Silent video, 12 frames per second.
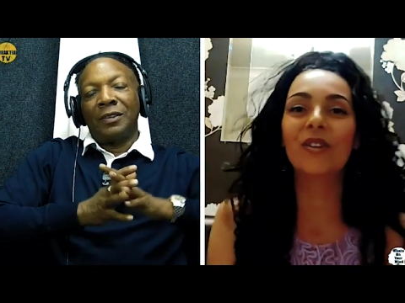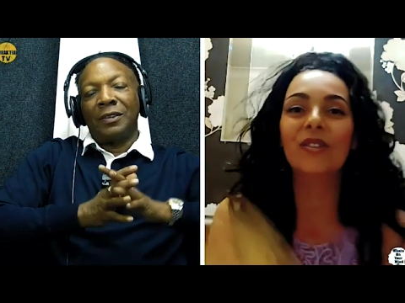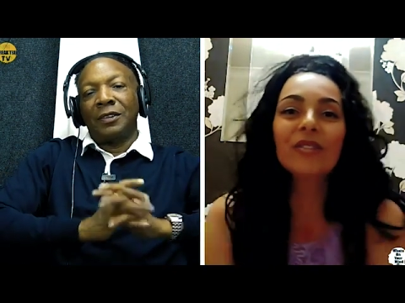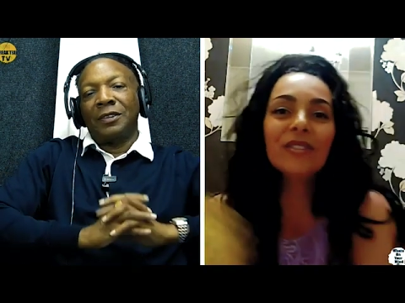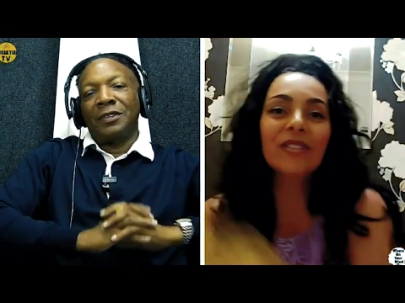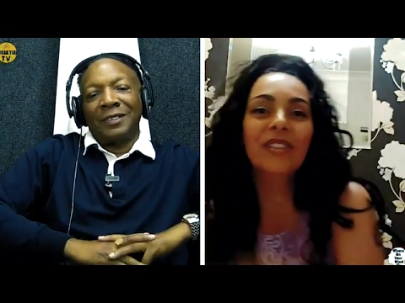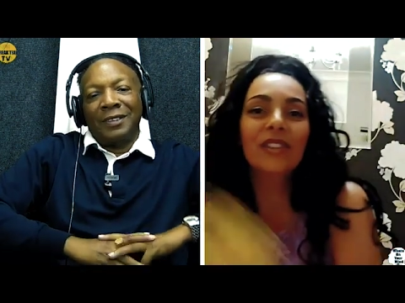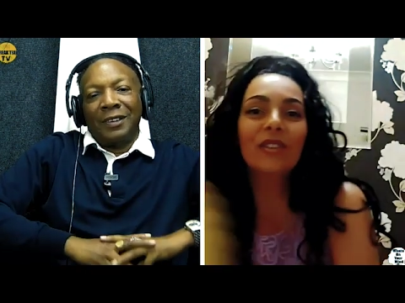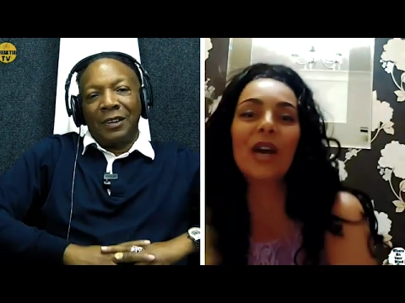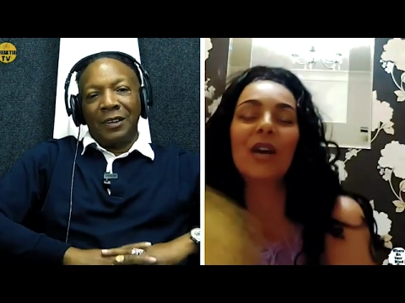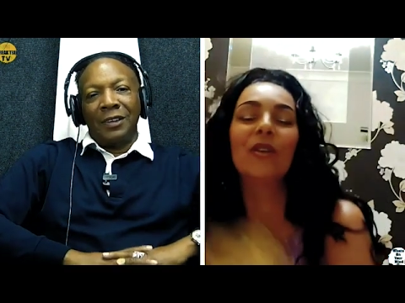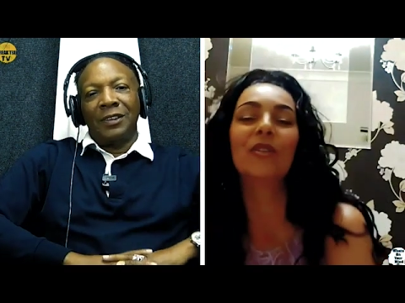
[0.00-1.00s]
Speaker 1: you know,
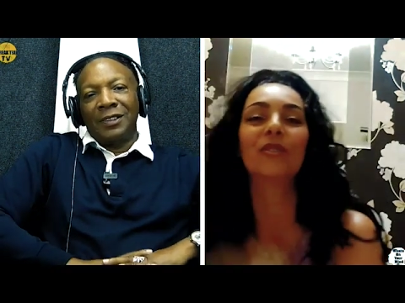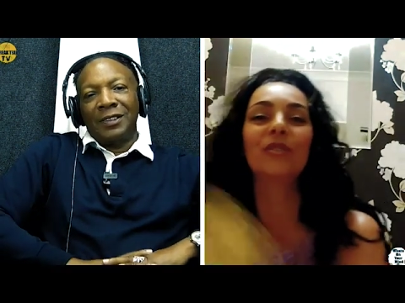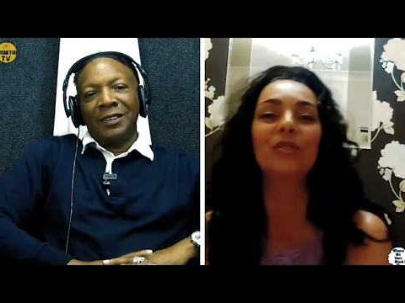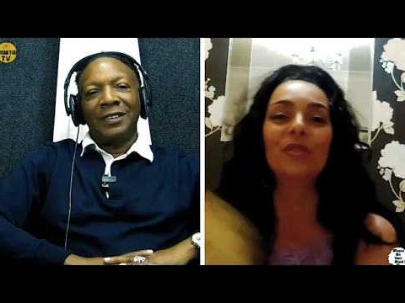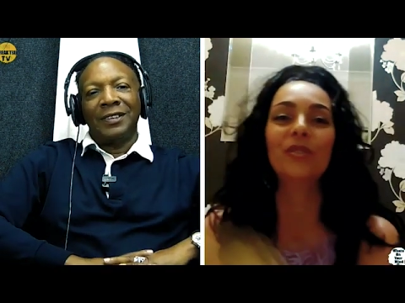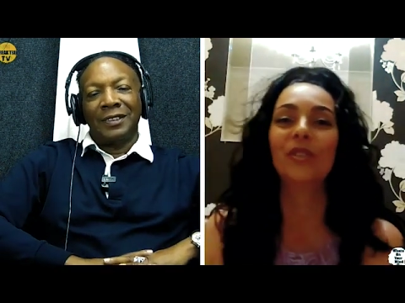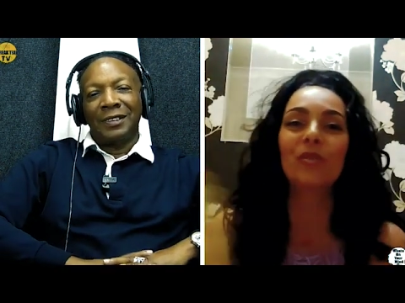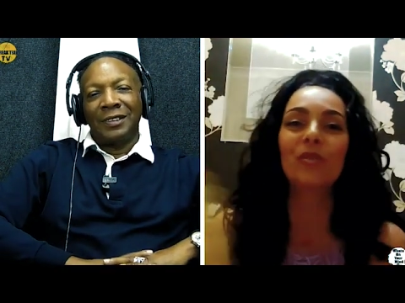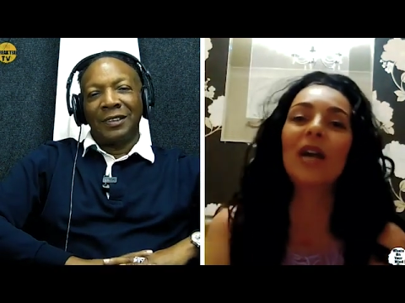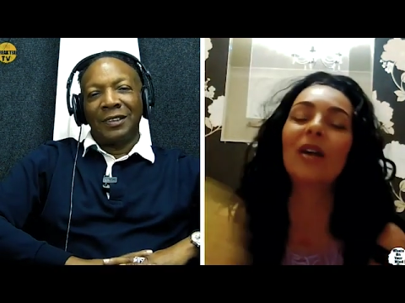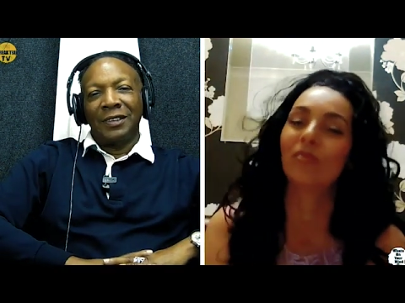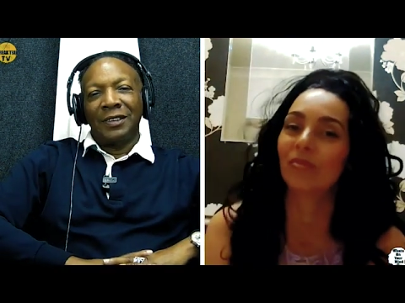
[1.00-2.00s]
around
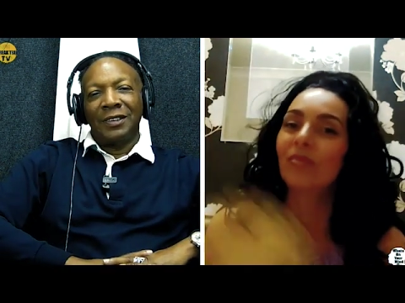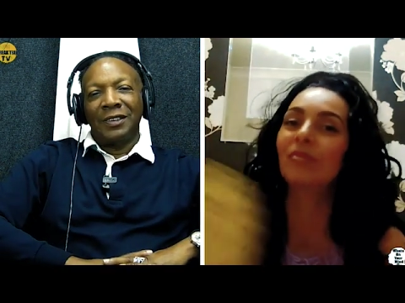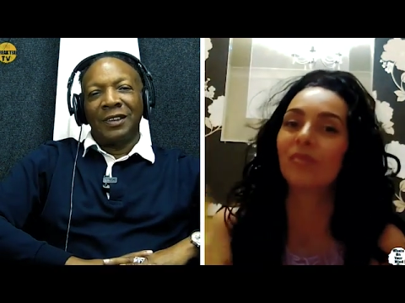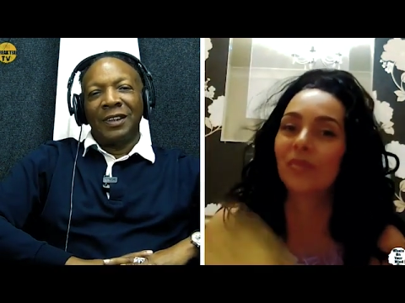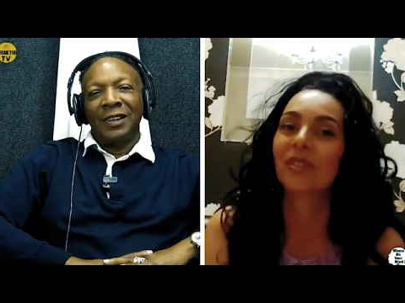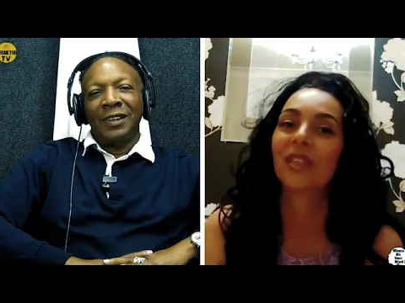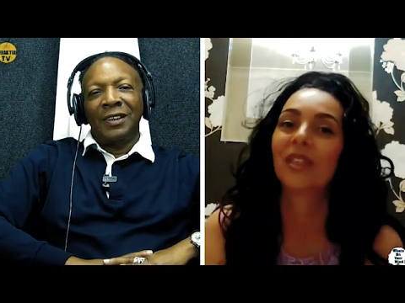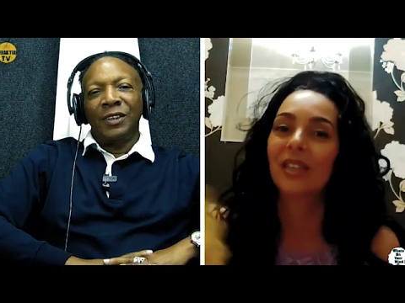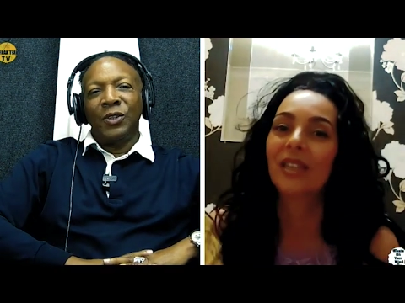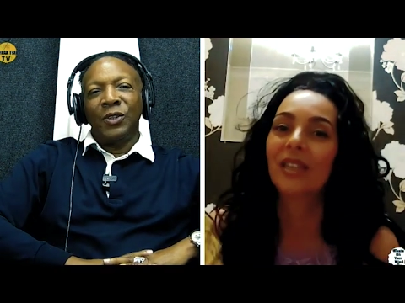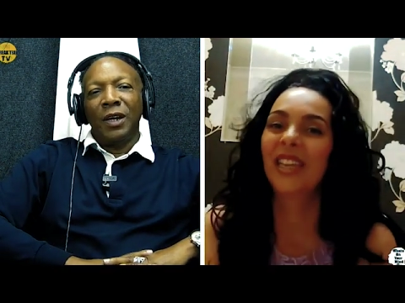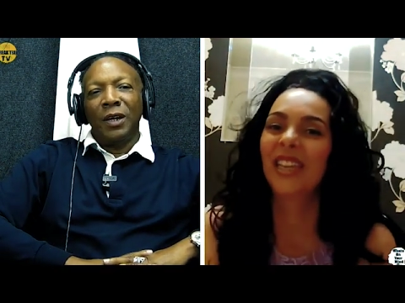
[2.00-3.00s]
around
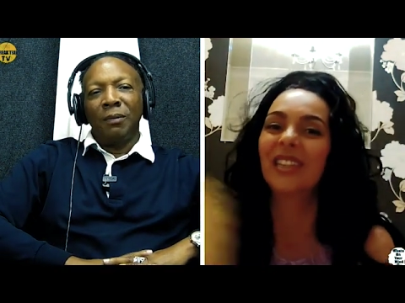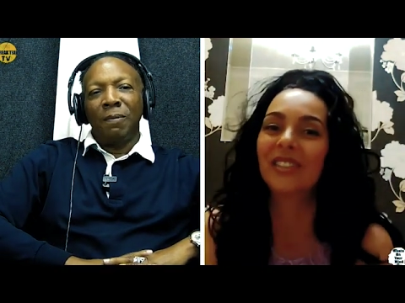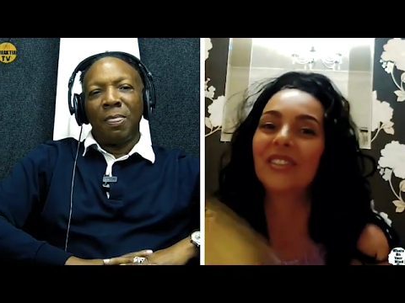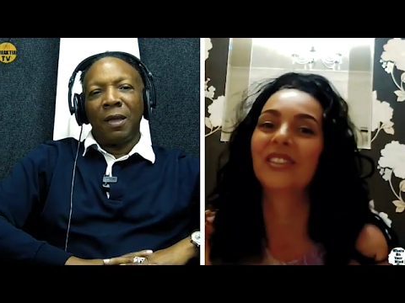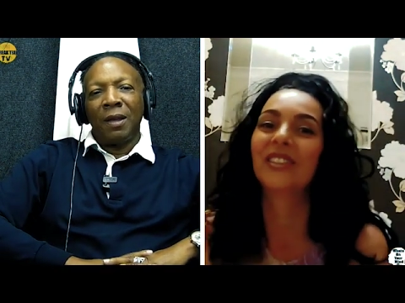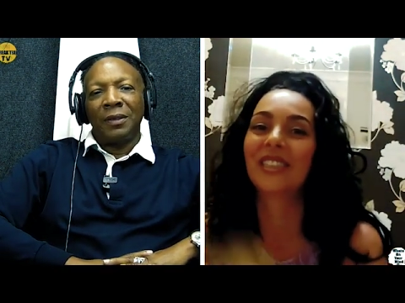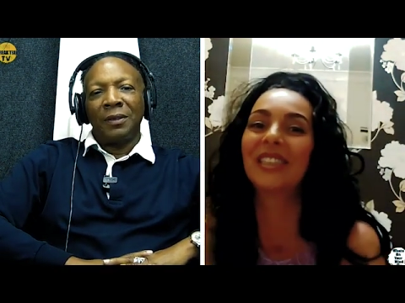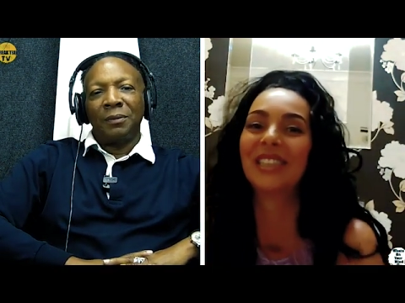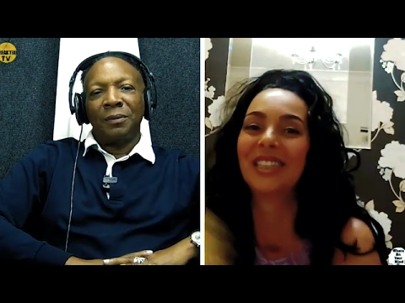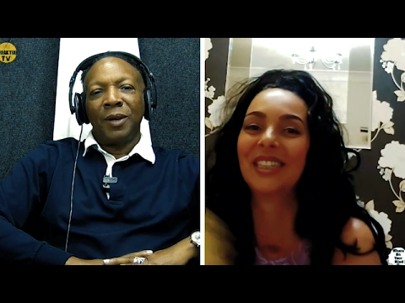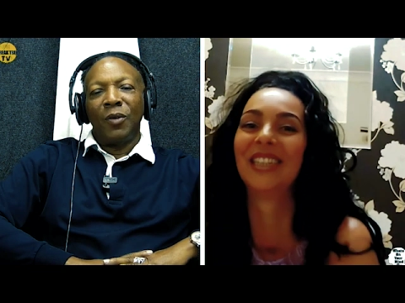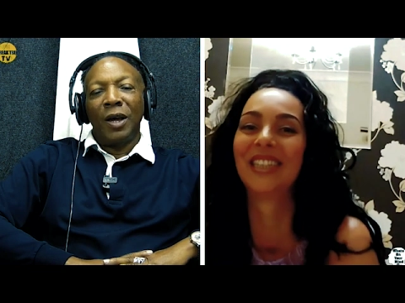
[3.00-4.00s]
Speaker 2: the UK, England,
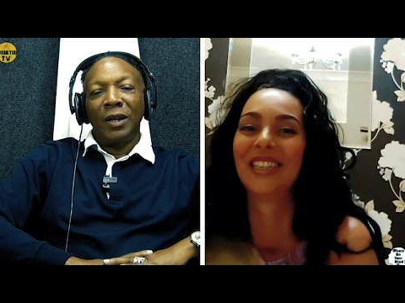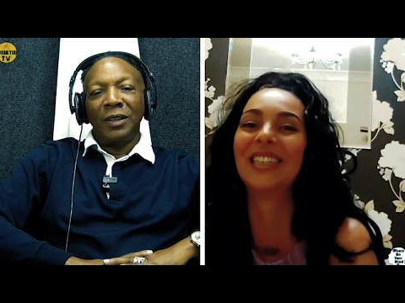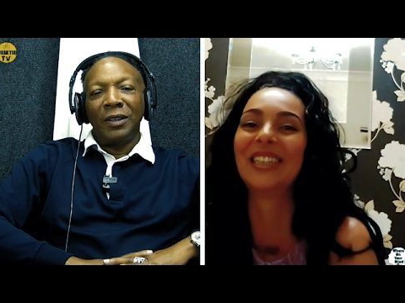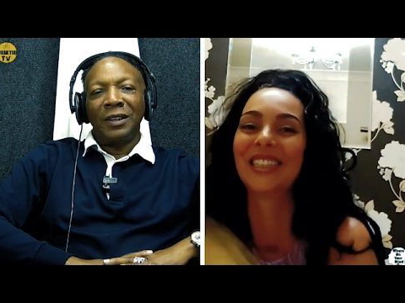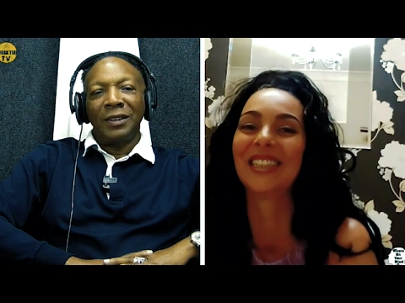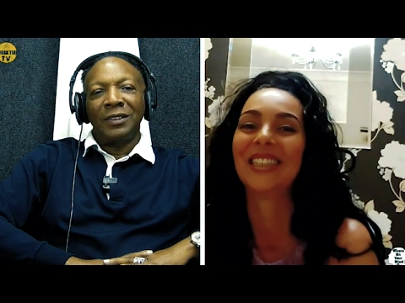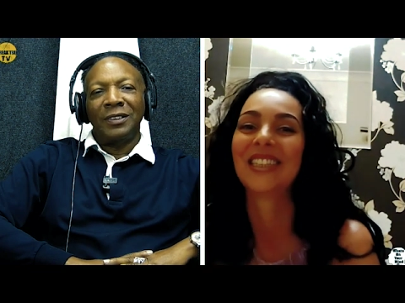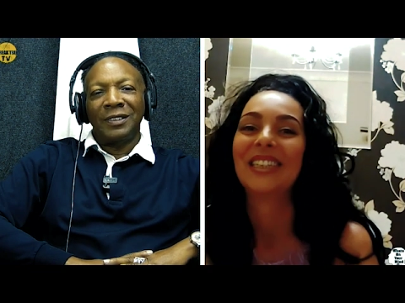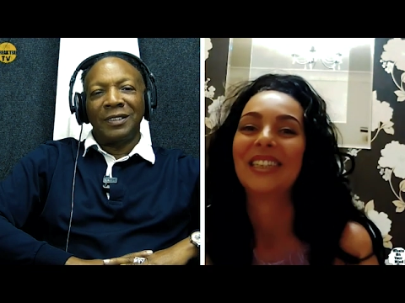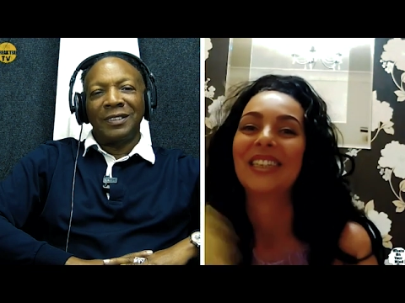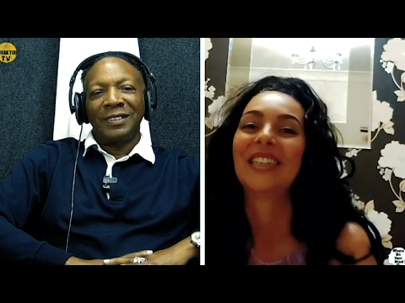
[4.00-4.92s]
around the UK.